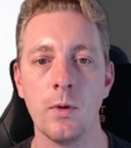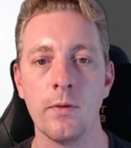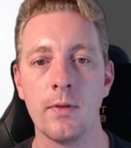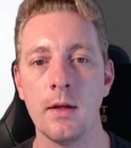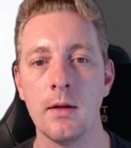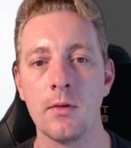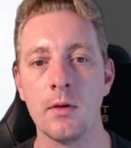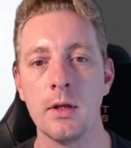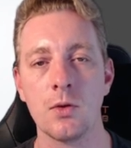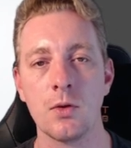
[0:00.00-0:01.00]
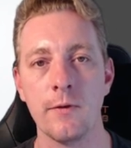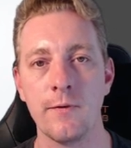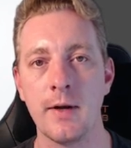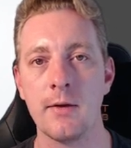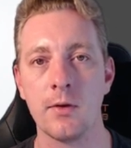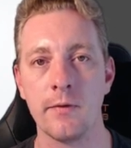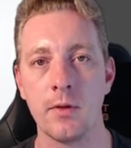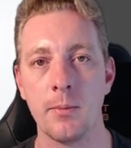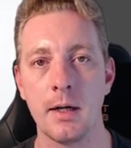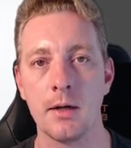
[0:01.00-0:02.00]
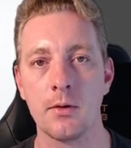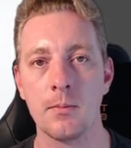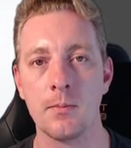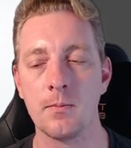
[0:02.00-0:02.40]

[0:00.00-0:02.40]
with the cylindrical face of the part.